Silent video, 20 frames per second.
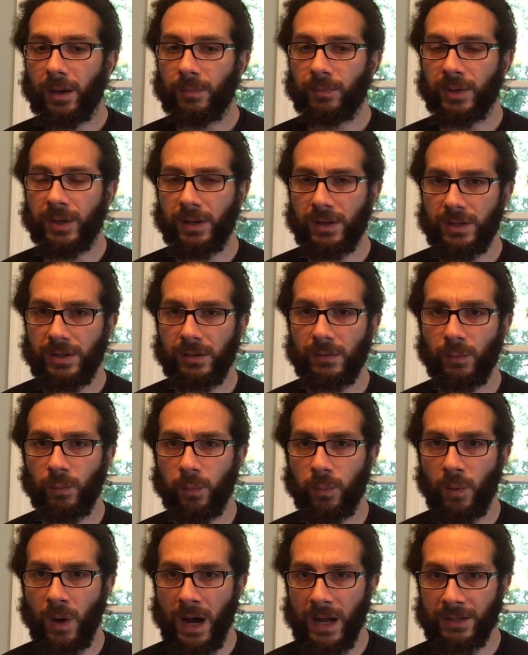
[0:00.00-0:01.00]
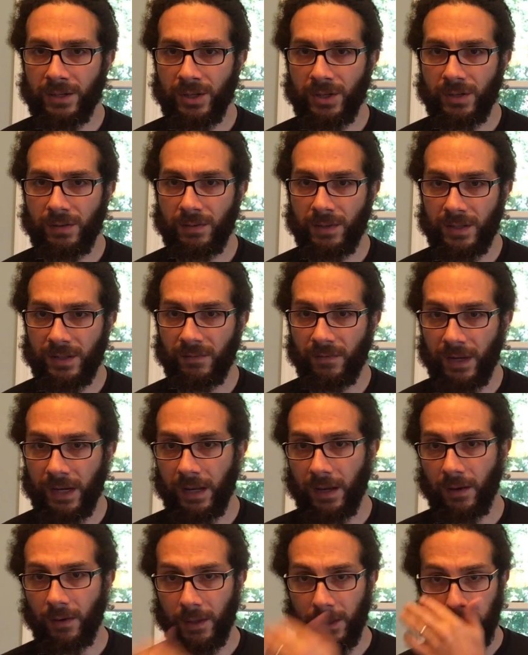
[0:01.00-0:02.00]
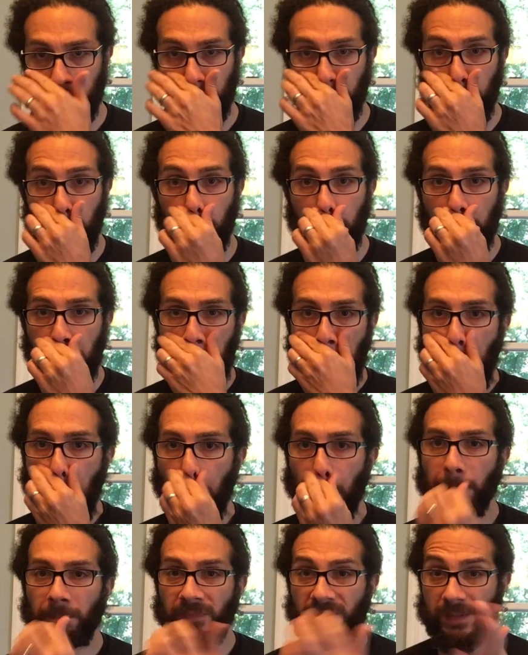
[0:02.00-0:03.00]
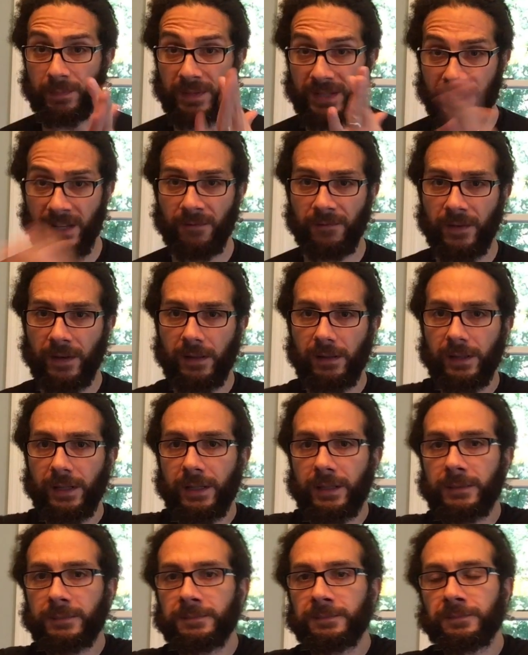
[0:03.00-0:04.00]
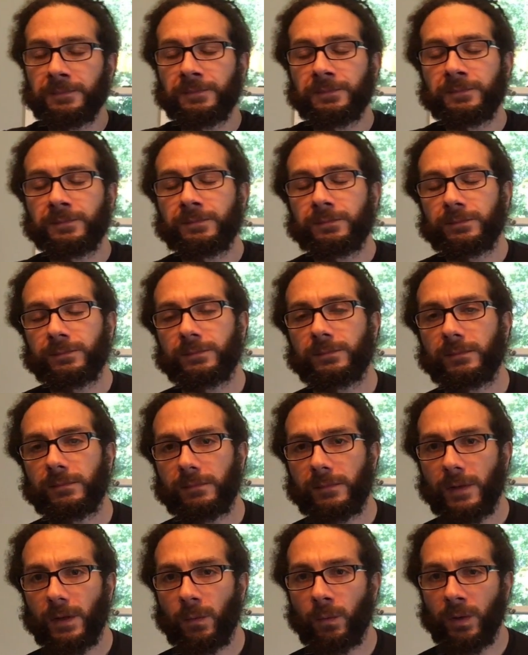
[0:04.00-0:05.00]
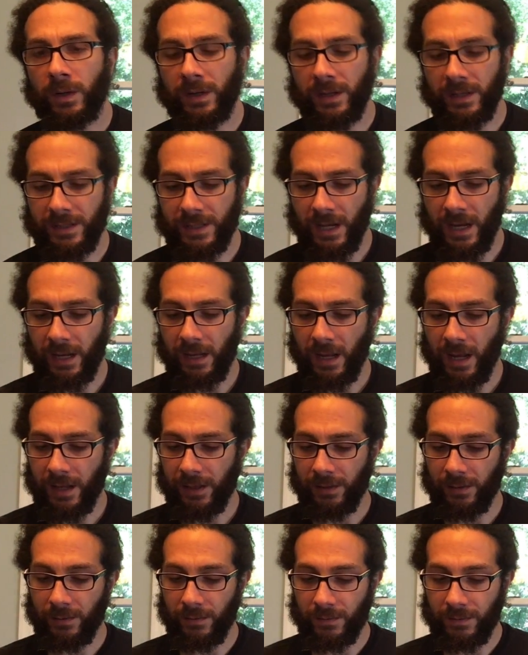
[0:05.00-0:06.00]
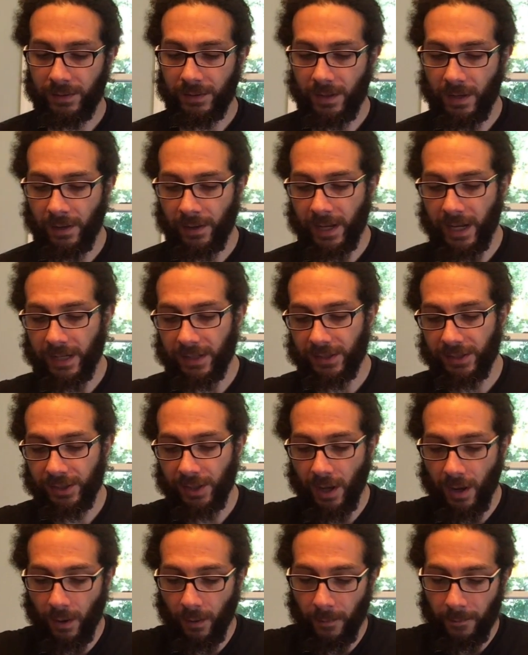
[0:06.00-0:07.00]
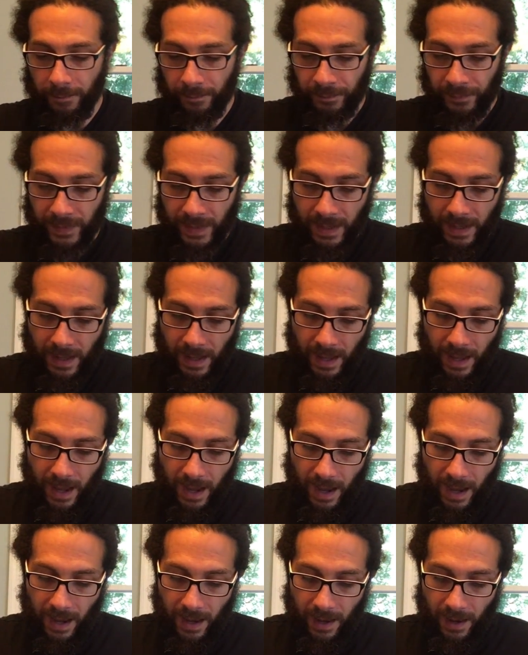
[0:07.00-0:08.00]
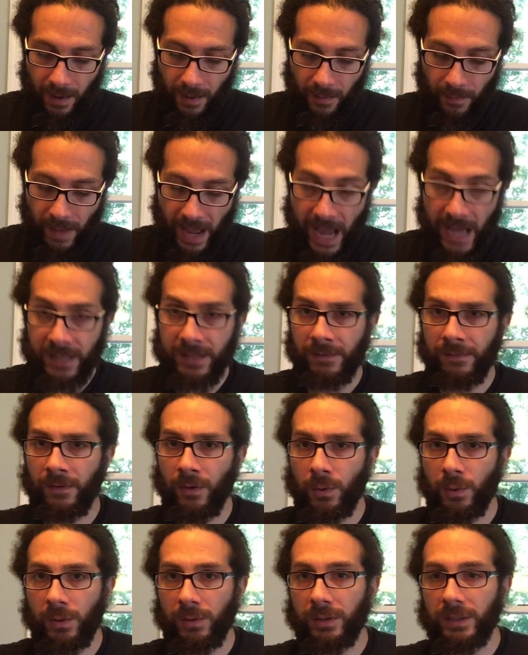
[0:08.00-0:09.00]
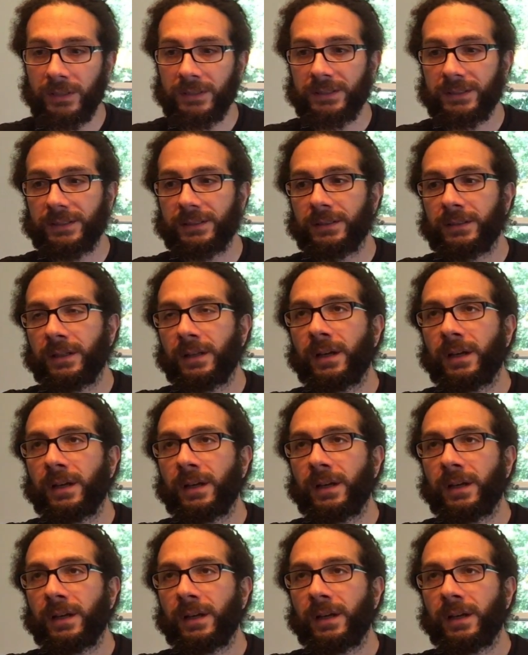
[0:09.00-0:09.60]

because you watched this video and you learned specifically what it is I use. Okay, so as a vocalist,